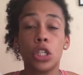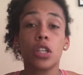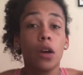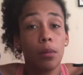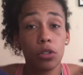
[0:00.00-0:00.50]

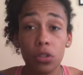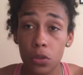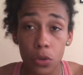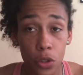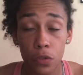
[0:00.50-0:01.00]
So I'm just going
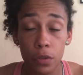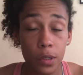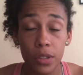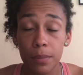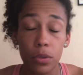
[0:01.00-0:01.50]
to talk you through
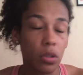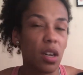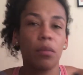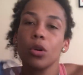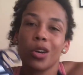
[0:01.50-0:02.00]
real simple
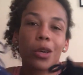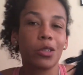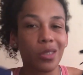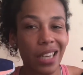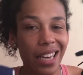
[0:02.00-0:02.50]
stuff. I'm not going to go
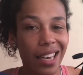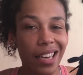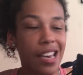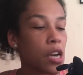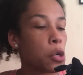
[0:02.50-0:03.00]
too techie.